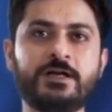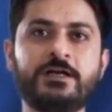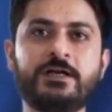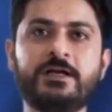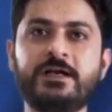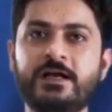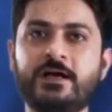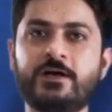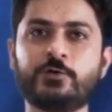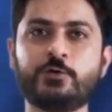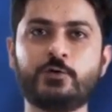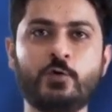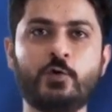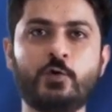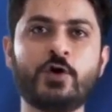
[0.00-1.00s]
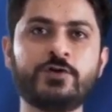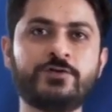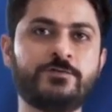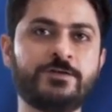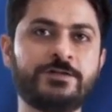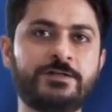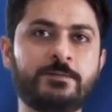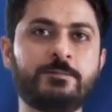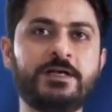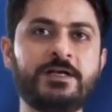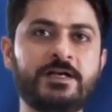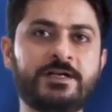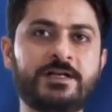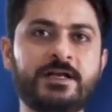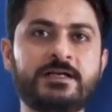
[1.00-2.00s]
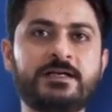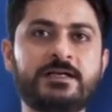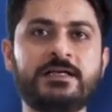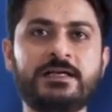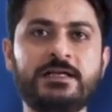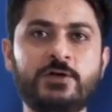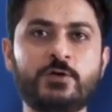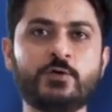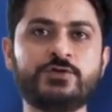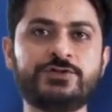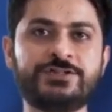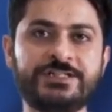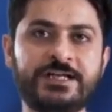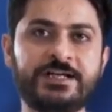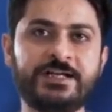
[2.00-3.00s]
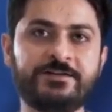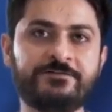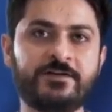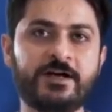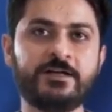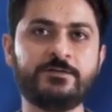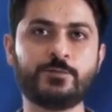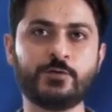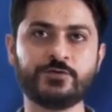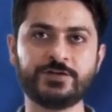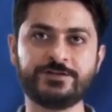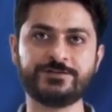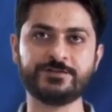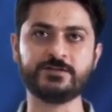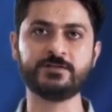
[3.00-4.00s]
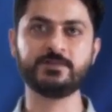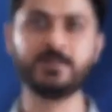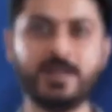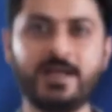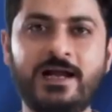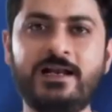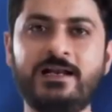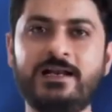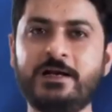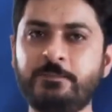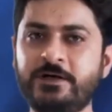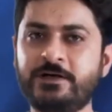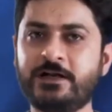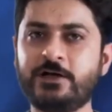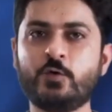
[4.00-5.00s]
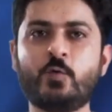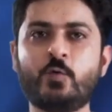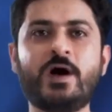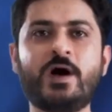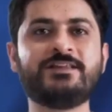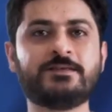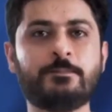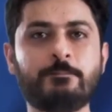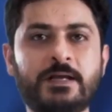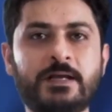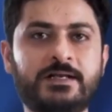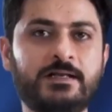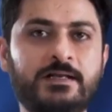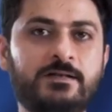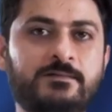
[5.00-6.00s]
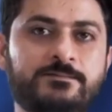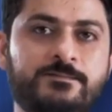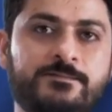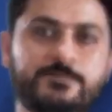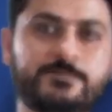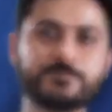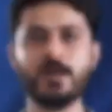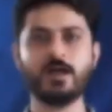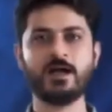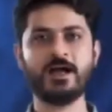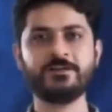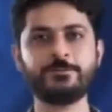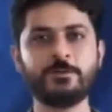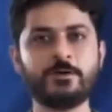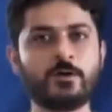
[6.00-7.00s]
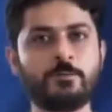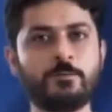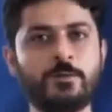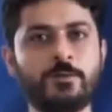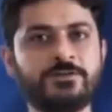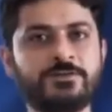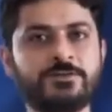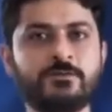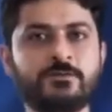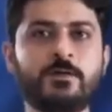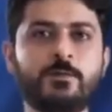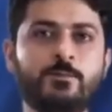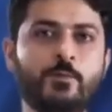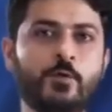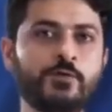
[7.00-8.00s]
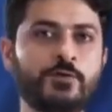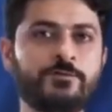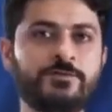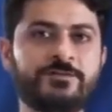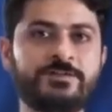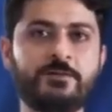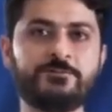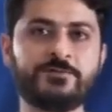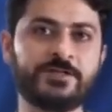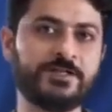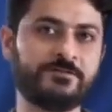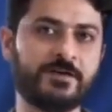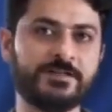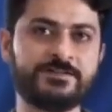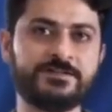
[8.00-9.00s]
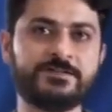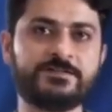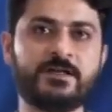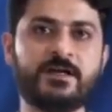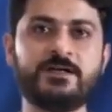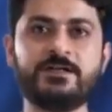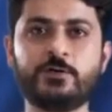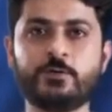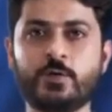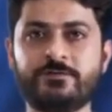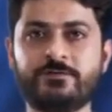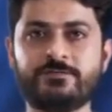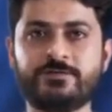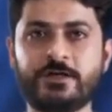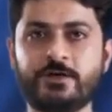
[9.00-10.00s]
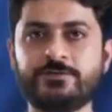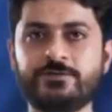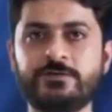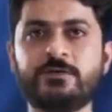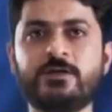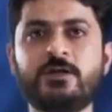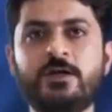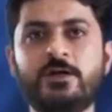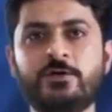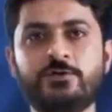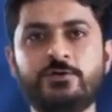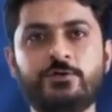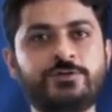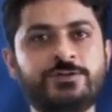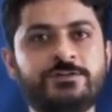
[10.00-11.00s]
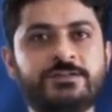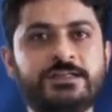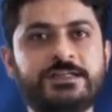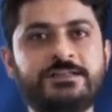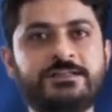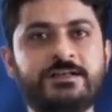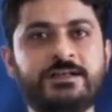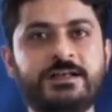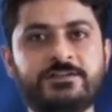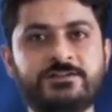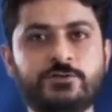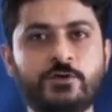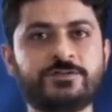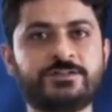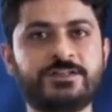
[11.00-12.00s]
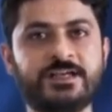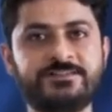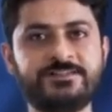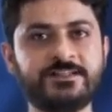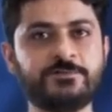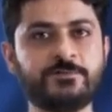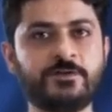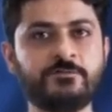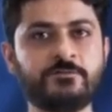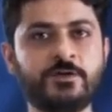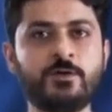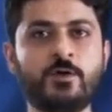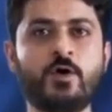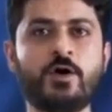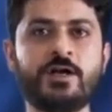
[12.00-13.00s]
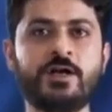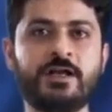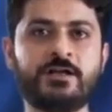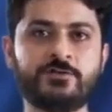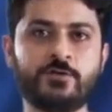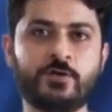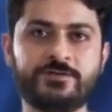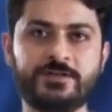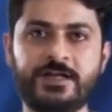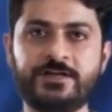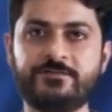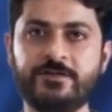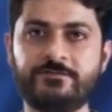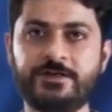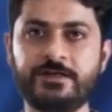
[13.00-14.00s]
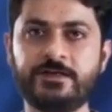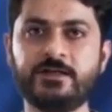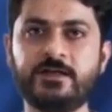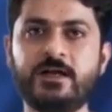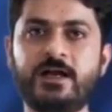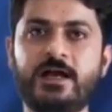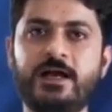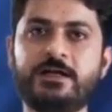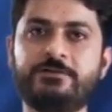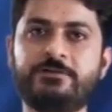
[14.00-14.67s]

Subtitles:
in India to launch with the MediaTek Helio G85 processor. And let me tell you why it's a big deal. As per competition, most of the Samsung devices under 25,000 uses either an Exynos 9611 or an Exynos 850. And